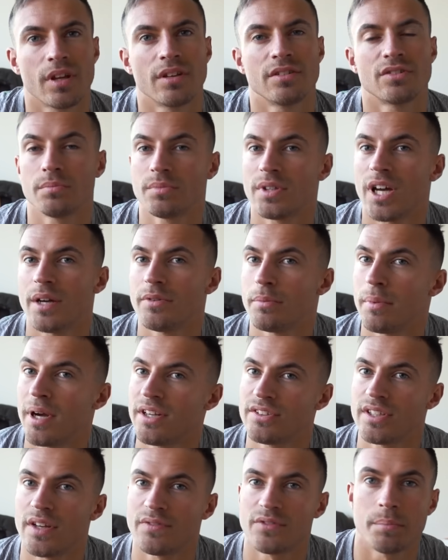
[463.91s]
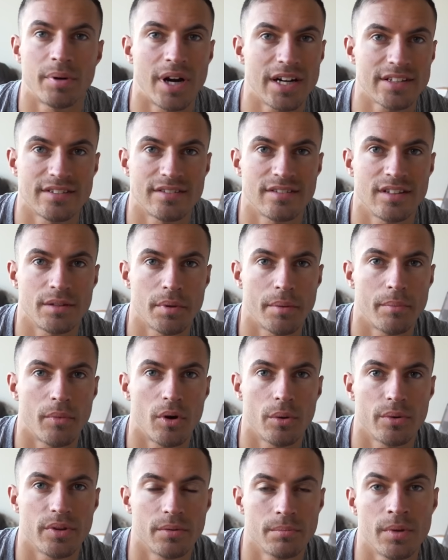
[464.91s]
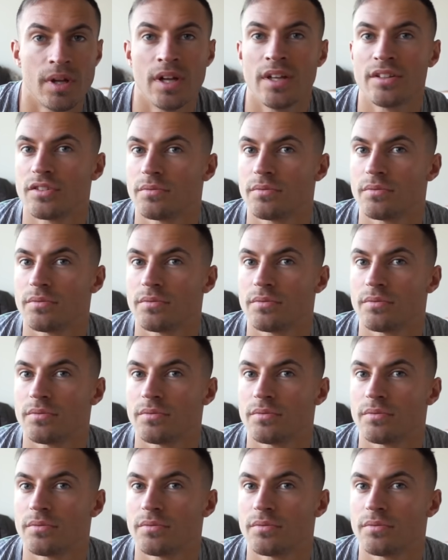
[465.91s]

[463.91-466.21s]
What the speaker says: Sometimes you might just have to practice a little bit more with them.